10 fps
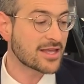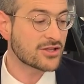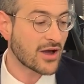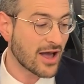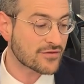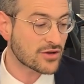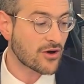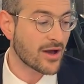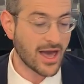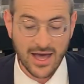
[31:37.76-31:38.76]
that you have to
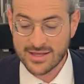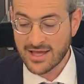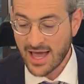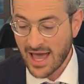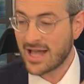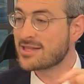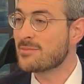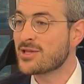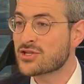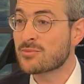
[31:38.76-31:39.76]
go ahead and
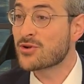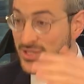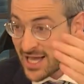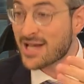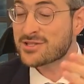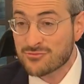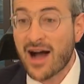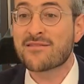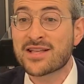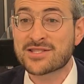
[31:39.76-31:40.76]
diminish it because yes,
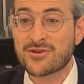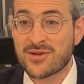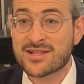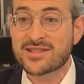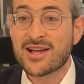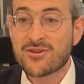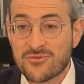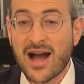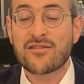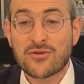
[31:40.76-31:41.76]
Rav disagrees.
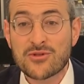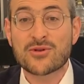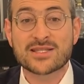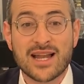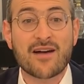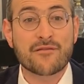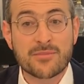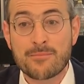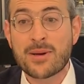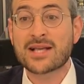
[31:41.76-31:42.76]
Rav, who learns it out
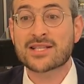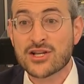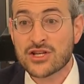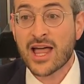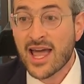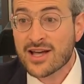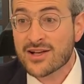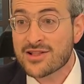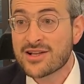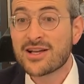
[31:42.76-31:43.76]
from the Pesach Shel
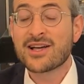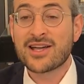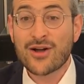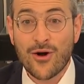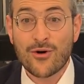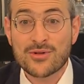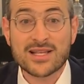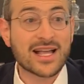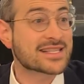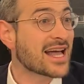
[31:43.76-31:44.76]
Heichel, he
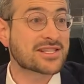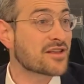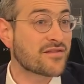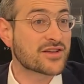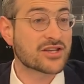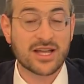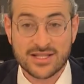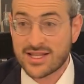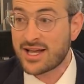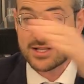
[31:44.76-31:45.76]
holds it's not sufficient.
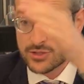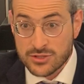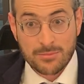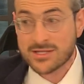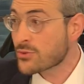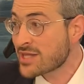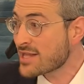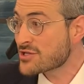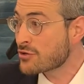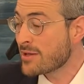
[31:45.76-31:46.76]
It's not, the Pesach would
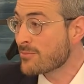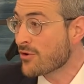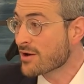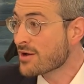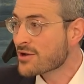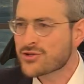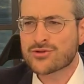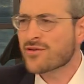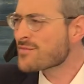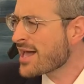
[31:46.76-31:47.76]
not let you be more because
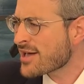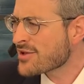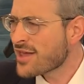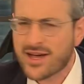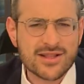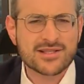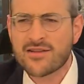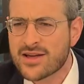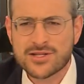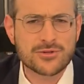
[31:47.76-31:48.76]
you learn from the Heichel. The Heichel
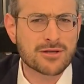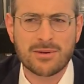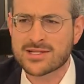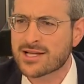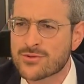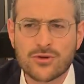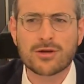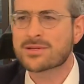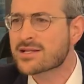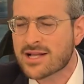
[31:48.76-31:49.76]
itself had the Pesach, and there's
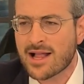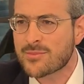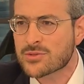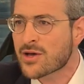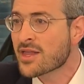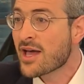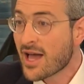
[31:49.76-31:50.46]
only up until time is with.